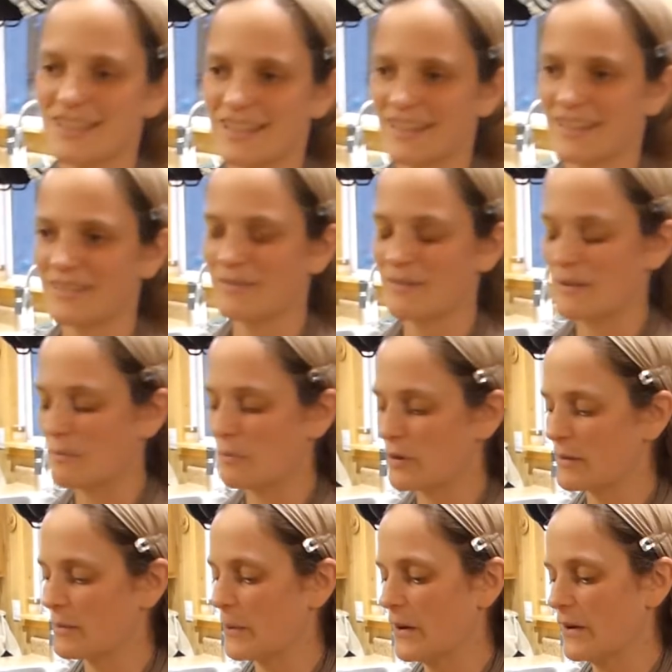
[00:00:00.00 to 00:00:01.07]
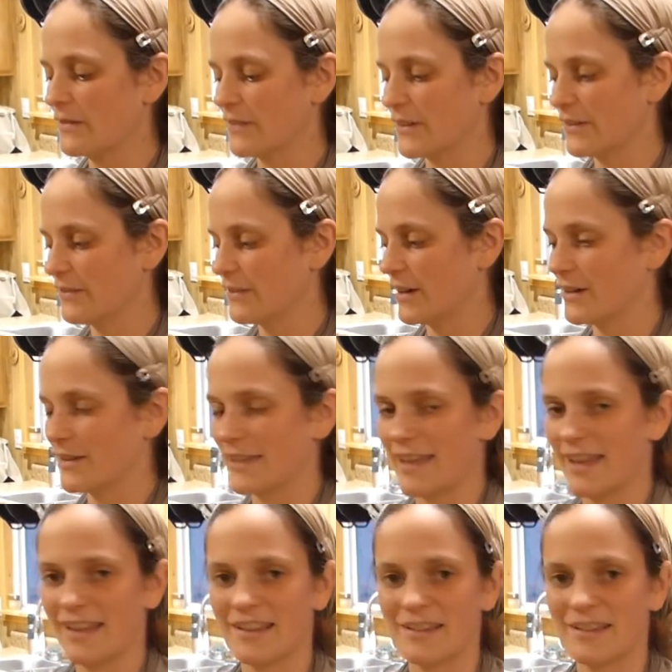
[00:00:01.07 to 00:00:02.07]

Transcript: an important part of our day.